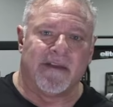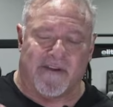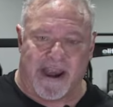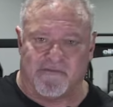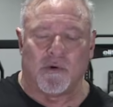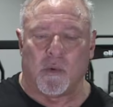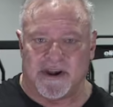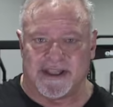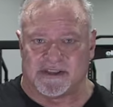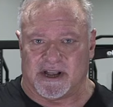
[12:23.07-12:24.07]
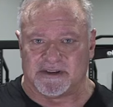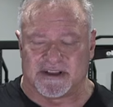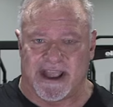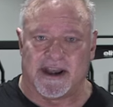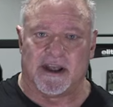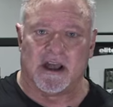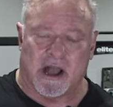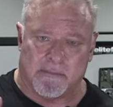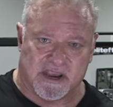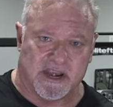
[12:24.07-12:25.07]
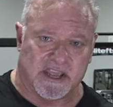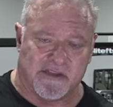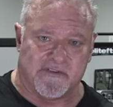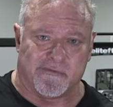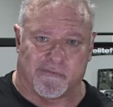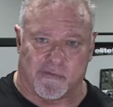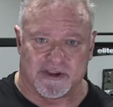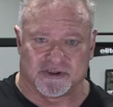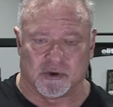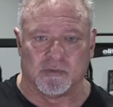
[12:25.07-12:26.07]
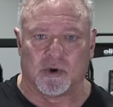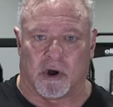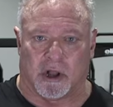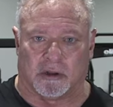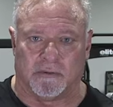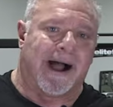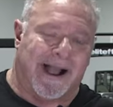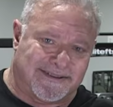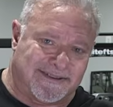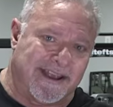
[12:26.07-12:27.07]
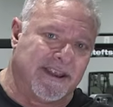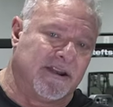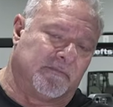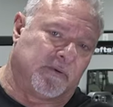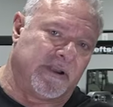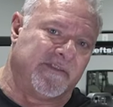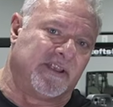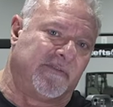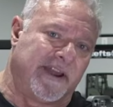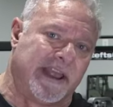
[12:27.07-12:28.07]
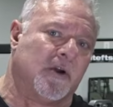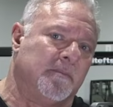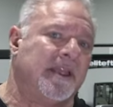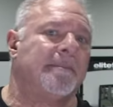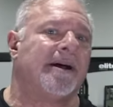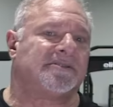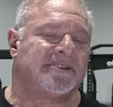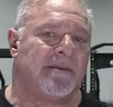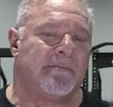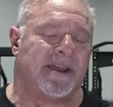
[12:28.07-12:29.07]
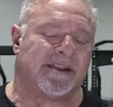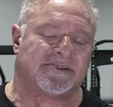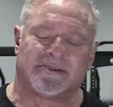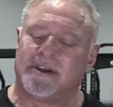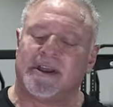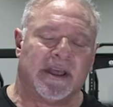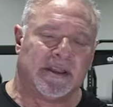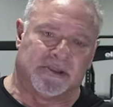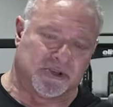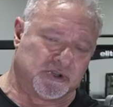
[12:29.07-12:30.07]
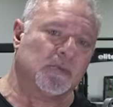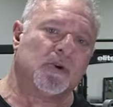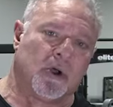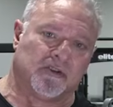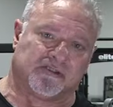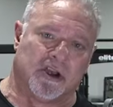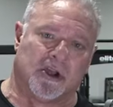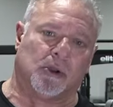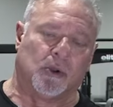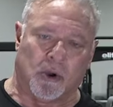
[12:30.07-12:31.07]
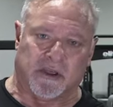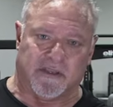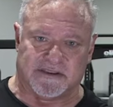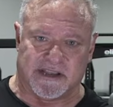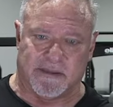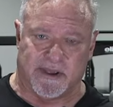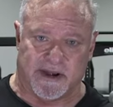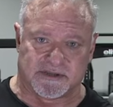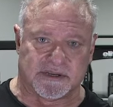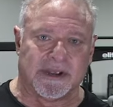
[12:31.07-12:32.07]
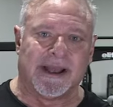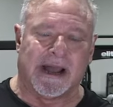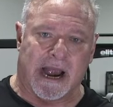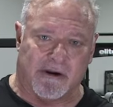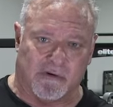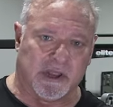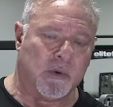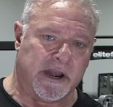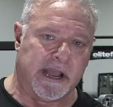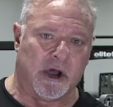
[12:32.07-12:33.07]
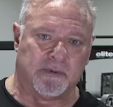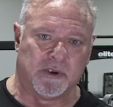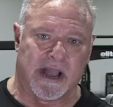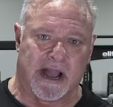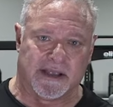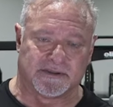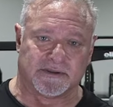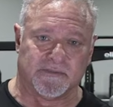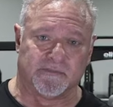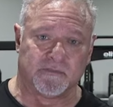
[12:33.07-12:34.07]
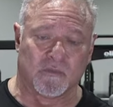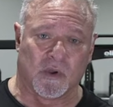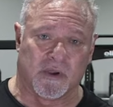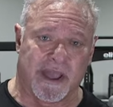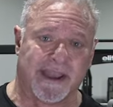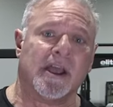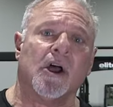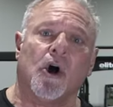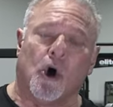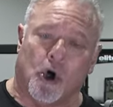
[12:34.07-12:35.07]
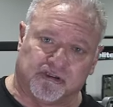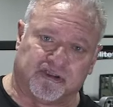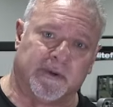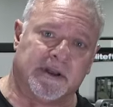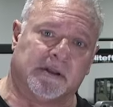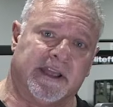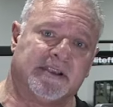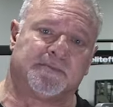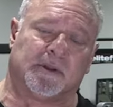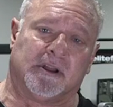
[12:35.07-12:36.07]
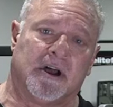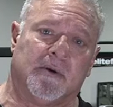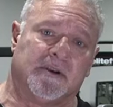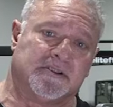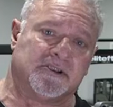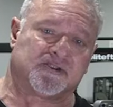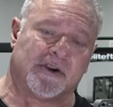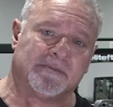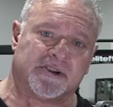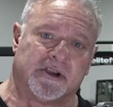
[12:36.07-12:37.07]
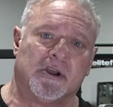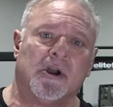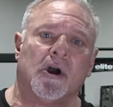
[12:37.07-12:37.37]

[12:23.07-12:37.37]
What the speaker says: for everyone that does that, I'm gonna give you a free Zoom call. I said in a previous video it'd be about 10 minutes. The Zoom call is gonna go longer than 10 minutes. I really wanna help you guys, okay? Also in the links below in the description